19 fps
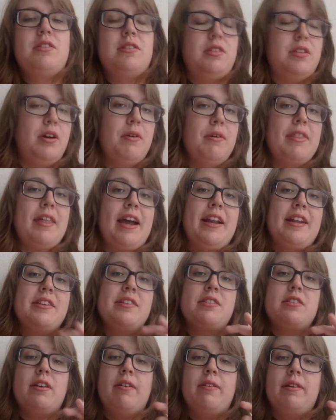So that
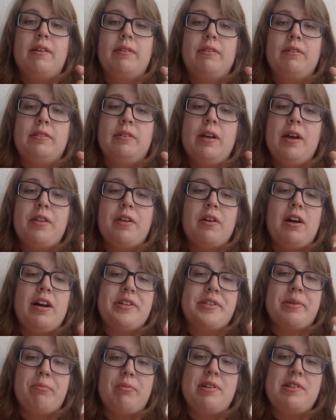is another
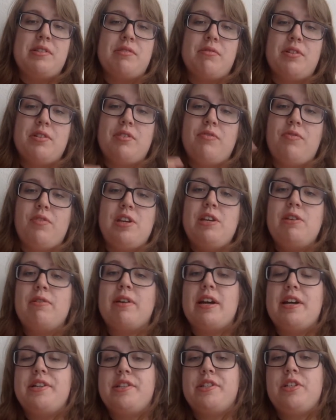awesome resource for you
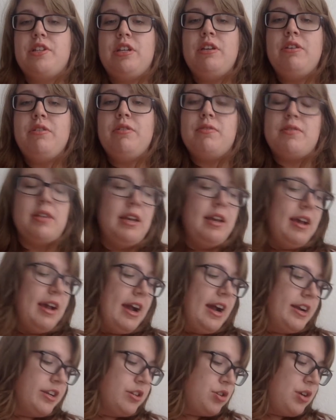guys to use
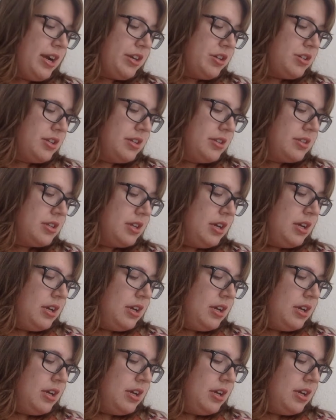at attractions.